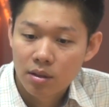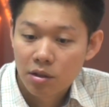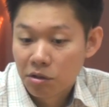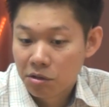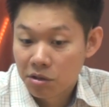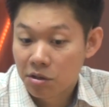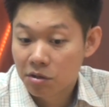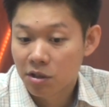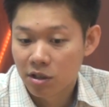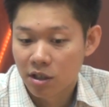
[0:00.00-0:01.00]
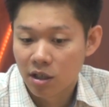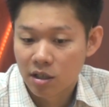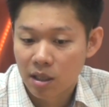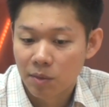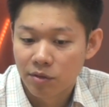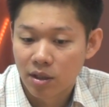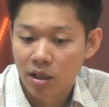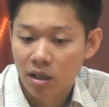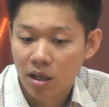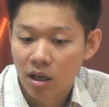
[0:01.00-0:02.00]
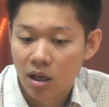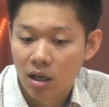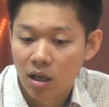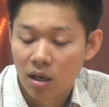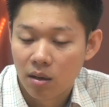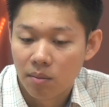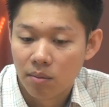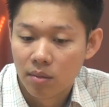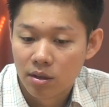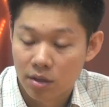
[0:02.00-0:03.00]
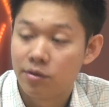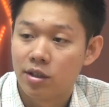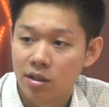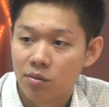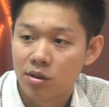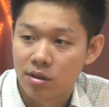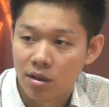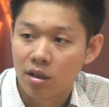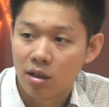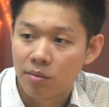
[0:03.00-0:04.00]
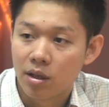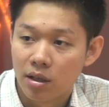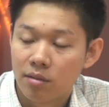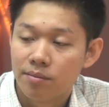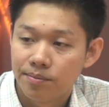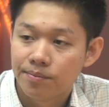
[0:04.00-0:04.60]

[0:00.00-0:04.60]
So these are some of the services we're starting up right now.